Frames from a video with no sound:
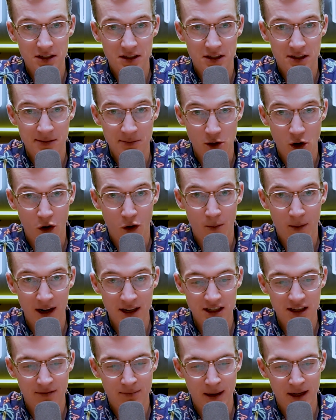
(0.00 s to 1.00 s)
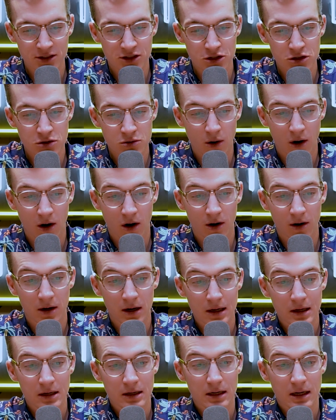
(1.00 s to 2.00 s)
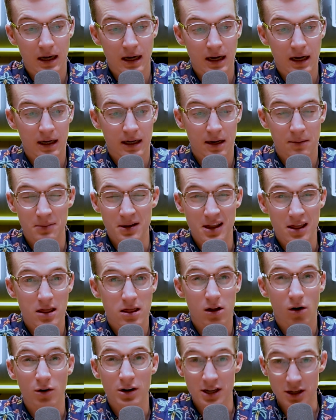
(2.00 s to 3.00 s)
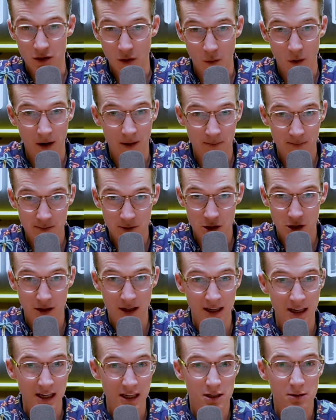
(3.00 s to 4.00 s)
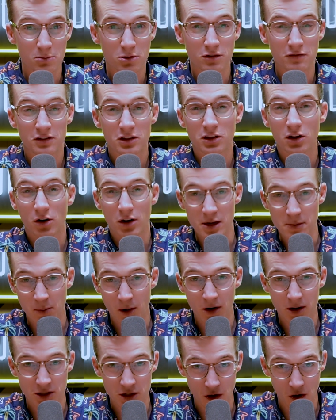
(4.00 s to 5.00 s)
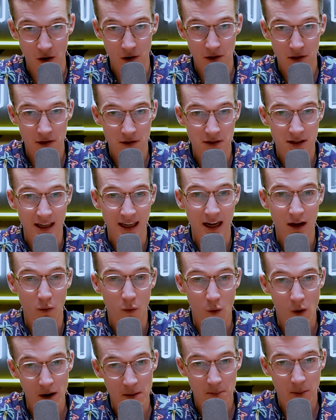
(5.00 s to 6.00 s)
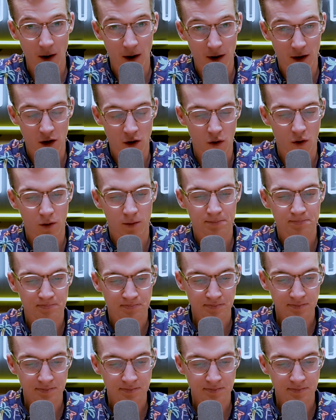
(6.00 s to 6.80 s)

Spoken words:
Some coal mines I've been to can be 30-to-1. So they need to move 30 parts earth to get 1 part coal.